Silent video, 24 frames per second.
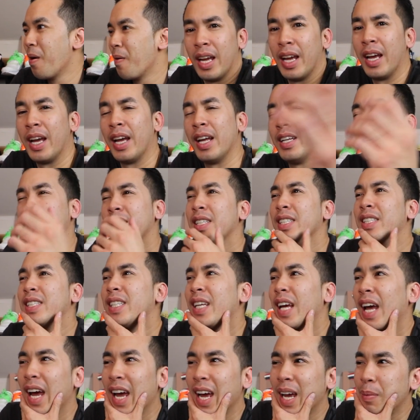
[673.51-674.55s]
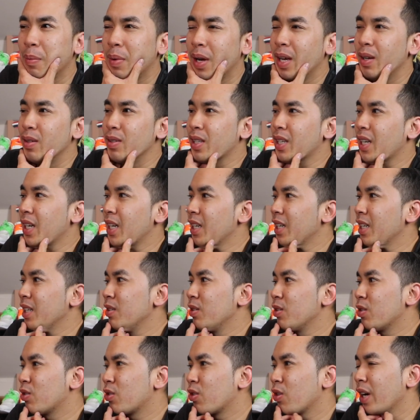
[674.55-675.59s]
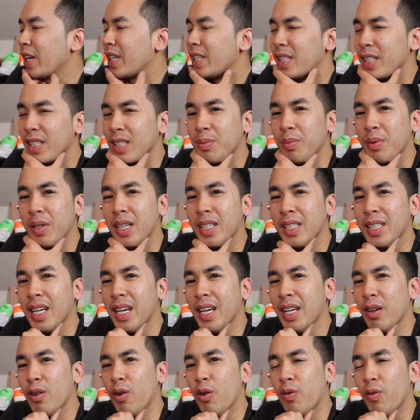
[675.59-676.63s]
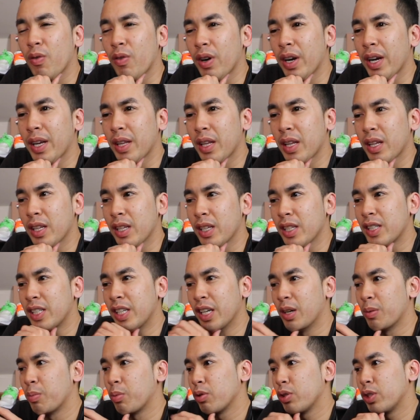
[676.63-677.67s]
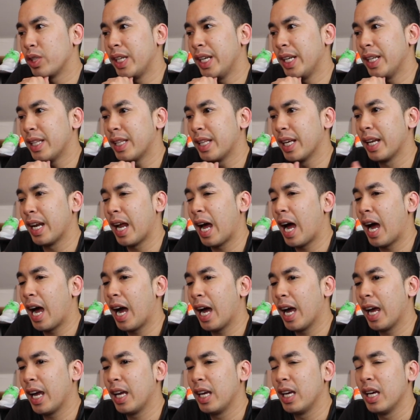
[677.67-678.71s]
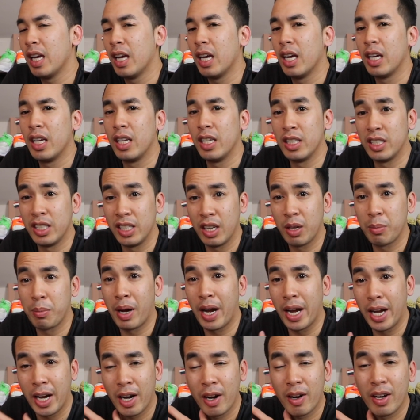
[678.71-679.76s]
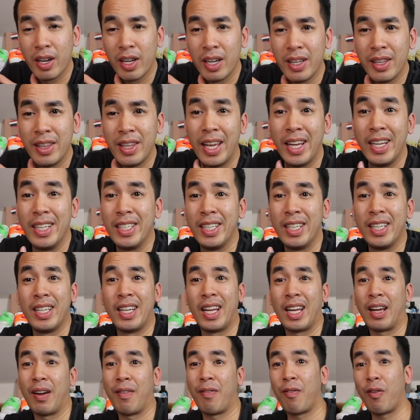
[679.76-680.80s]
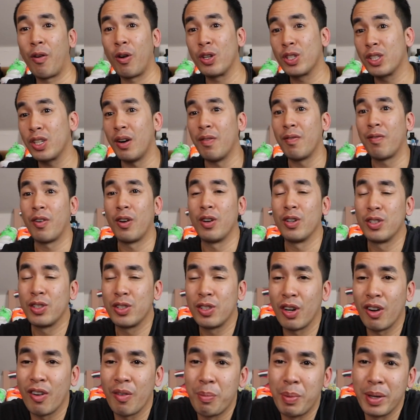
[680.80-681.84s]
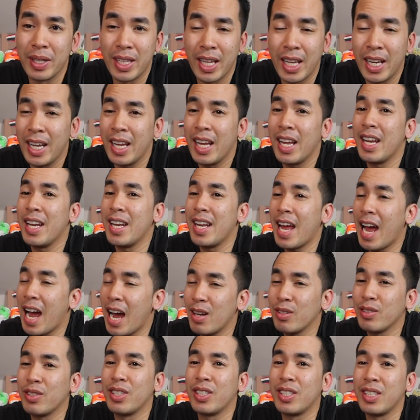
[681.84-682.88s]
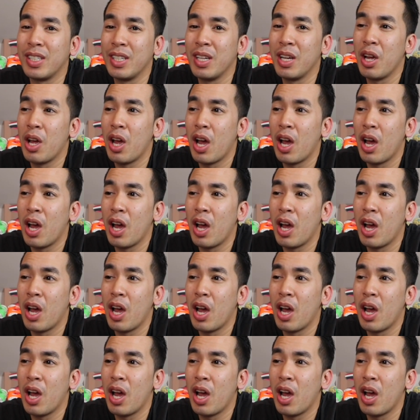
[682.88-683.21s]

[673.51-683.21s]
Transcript: And today, man, it was kind of a little craziness because at over at the sneaker boutique that I is near my area, they did like a first come first serve, but they didn't announce